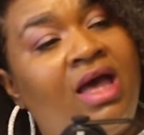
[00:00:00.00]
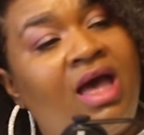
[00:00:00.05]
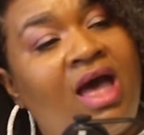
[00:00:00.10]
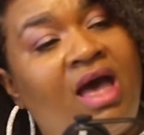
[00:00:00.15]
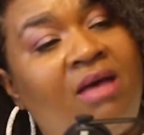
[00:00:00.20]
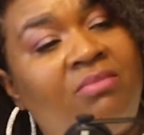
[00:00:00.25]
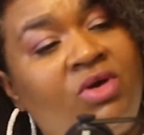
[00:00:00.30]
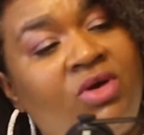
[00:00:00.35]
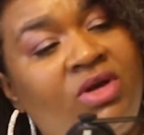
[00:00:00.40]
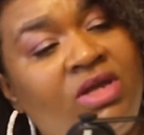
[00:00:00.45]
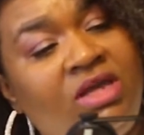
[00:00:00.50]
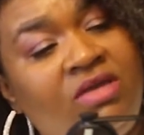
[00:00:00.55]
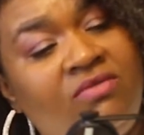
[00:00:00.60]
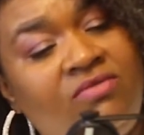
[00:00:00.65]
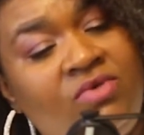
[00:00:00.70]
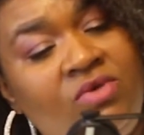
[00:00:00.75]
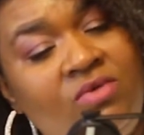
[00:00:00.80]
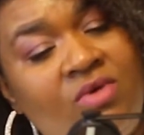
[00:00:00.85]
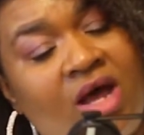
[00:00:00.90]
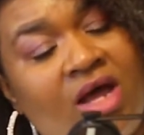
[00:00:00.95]
I'm going to give
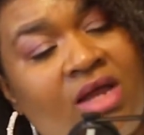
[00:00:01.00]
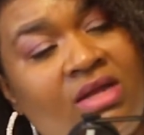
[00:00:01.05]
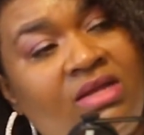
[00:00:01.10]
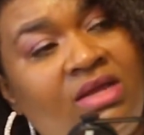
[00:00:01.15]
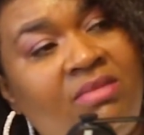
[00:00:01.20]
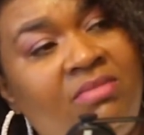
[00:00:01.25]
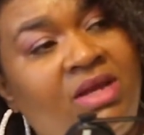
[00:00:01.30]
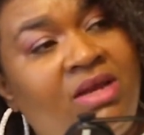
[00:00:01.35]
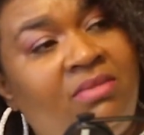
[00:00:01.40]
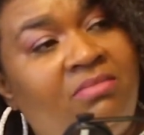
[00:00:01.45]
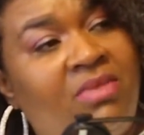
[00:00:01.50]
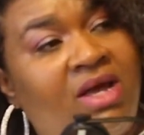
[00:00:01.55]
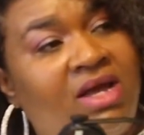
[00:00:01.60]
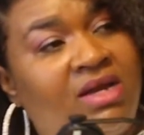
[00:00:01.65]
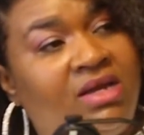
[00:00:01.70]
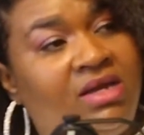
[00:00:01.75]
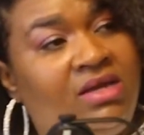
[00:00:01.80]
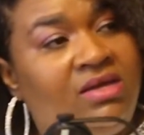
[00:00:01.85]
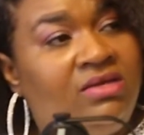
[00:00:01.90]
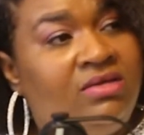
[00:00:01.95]
you unlimited
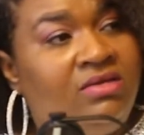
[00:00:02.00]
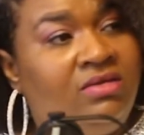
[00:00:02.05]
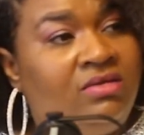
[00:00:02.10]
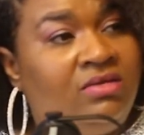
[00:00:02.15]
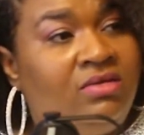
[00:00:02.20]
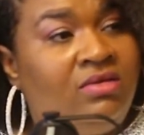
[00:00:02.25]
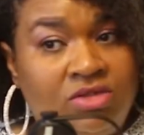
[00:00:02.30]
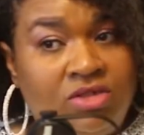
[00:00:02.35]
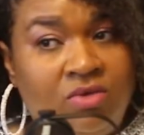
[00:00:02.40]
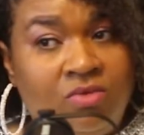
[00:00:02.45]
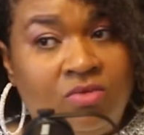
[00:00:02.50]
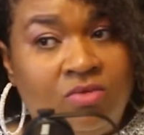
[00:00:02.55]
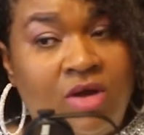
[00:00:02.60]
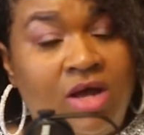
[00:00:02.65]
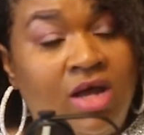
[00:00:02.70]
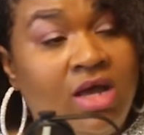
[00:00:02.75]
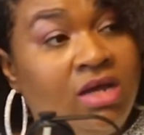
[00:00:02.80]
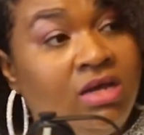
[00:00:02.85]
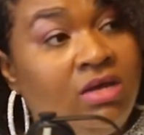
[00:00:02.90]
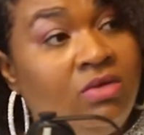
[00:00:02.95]
money to
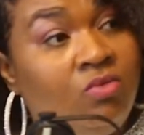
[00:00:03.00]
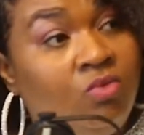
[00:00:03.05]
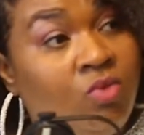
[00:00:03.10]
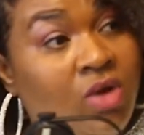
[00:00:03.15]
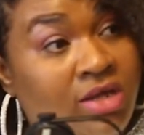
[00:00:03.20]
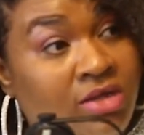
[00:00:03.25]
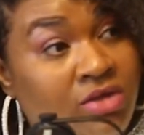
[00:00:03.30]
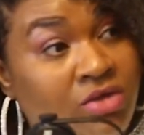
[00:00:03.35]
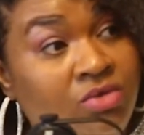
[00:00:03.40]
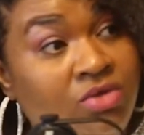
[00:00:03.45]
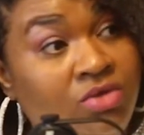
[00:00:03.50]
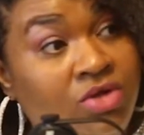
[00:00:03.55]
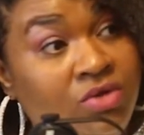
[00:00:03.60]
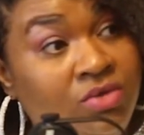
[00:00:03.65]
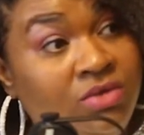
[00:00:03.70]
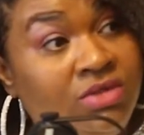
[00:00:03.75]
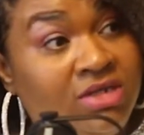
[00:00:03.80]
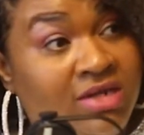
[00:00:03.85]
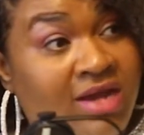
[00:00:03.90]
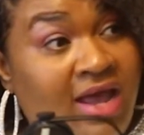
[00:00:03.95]
run what you
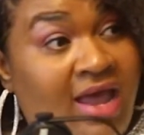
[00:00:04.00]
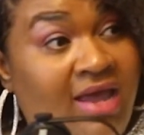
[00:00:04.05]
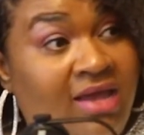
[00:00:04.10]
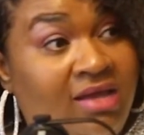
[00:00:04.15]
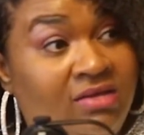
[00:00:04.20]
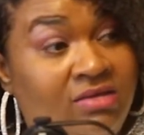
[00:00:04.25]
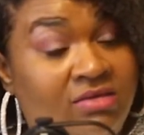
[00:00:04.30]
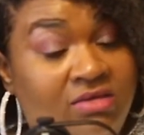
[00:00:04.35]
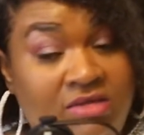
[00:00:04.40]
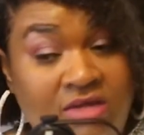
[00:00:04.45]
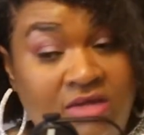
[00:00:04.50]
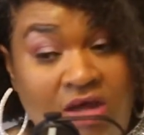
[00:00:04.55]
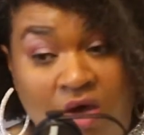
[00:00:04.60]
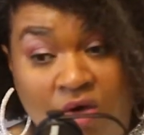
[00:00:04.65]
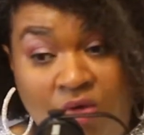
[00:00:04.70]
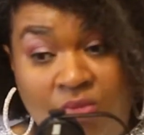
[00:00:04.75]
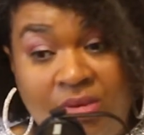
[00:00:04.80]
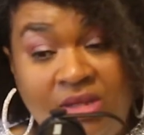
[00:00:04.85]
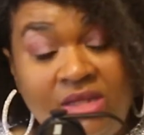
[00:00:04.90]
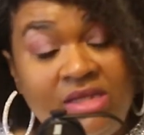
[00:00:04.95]
do today, to
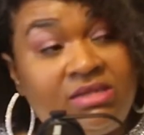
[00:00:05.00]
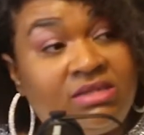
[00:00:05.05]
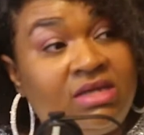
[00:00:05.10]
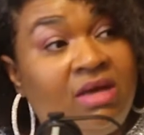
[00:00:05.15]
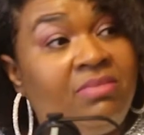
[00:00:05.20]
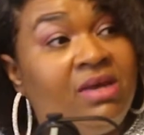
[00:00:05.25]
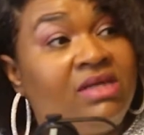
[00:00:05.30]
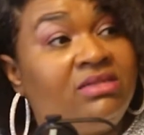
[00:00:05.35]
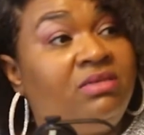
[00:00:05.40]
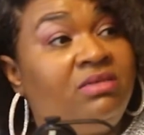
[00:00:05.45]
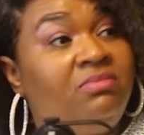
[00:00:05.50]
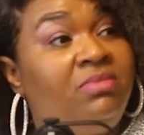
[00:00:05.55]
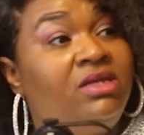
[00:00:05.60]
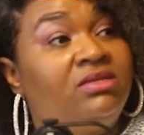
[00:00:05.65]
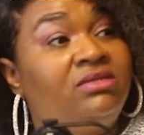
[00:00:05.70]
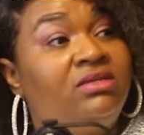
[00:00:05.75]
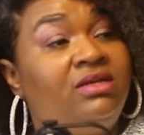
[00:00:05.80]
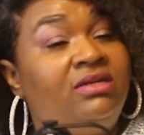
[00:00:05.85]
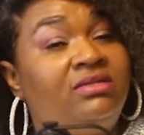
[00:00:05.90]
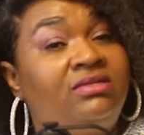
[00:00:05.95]
open this up as a
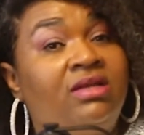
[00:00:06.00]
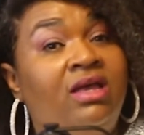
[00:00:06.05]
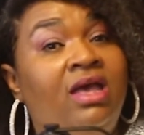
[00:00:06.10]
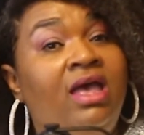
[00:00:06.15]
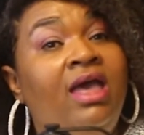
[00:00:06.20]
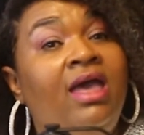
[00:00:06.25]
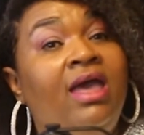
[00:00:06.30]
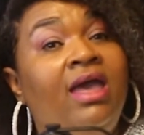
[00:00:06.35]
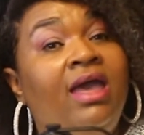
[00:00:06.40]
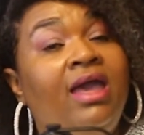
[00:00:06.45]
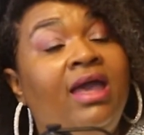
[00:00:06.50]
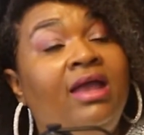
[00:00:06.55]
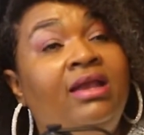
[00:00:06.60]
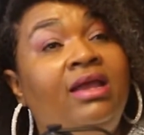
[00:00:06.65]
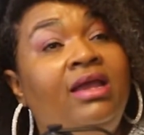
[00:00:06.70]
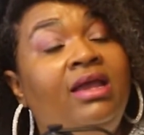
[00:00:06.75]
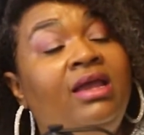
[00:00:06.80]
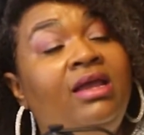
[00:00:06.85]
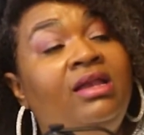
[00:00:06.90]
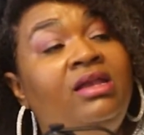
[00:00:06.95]
business, and
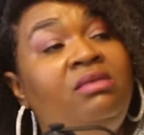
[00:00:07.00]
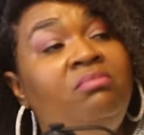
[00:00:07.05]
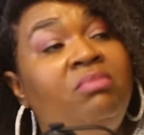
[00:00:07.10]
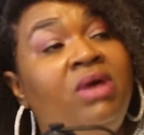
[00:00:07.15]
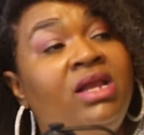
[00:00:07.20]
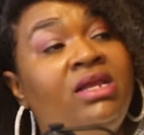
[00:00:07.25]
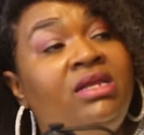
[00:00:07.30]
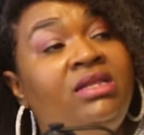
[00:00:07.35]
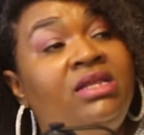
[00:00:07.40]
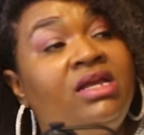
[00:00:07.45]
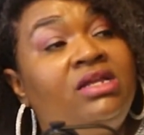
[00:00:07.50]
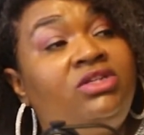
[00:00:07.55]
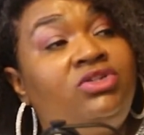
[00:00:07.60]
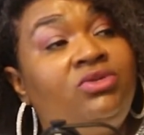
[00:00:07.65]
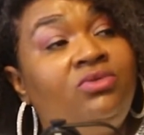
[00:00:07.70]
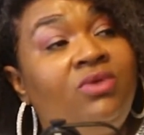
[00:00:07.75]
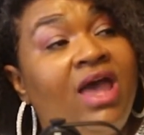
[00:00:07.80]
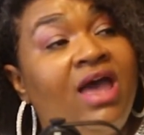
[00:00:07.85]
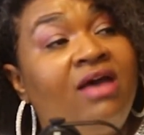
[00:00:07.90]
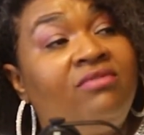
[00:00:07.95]
any money that
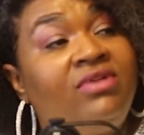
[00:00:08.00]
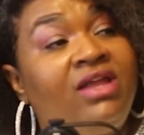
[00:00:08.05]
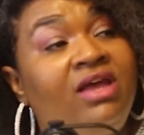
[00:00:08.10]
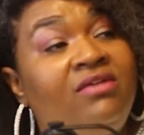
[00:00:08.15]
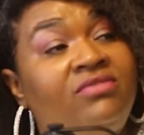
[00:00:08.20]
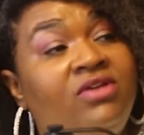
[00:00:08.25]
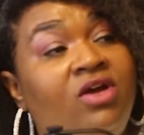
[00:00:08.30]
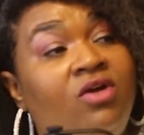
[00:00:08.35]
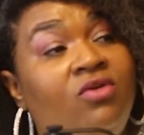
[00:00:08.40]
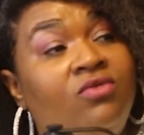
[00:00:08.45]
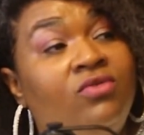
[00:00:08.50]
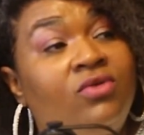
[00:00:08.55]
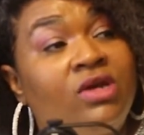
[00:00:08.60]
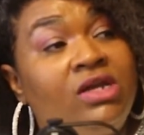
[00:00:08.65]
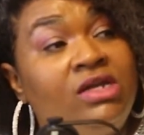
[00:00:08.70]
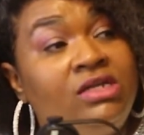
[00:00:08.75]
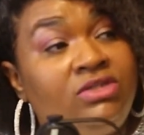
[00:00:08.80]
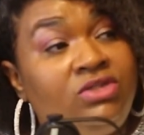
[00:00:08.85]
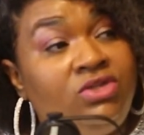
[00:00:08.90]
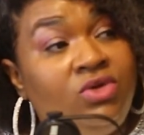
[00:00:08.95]
you have left over
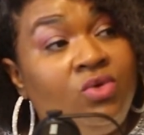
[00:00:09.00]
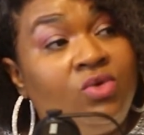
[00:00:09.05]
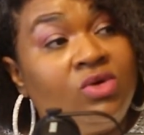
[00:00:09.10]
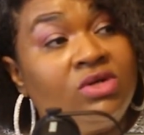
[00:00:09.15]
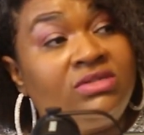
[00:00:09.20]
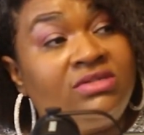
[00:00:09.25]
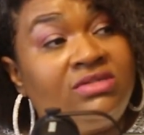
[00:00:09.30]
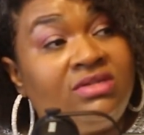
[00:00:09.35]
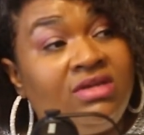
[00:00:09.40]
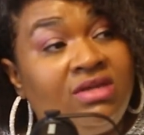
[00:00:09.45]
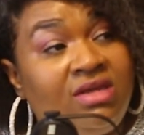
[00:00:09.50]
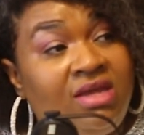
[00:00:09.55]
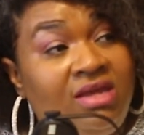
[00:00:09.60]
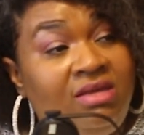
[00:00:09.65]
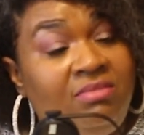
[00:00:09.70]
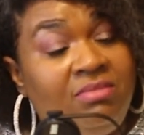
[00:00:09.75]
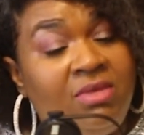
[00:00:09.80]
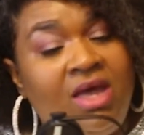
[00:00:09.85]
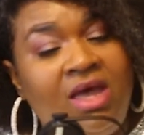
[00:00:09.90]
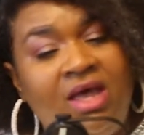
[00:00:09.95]
is yours to
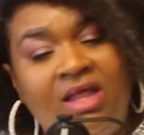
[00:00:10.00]
keep.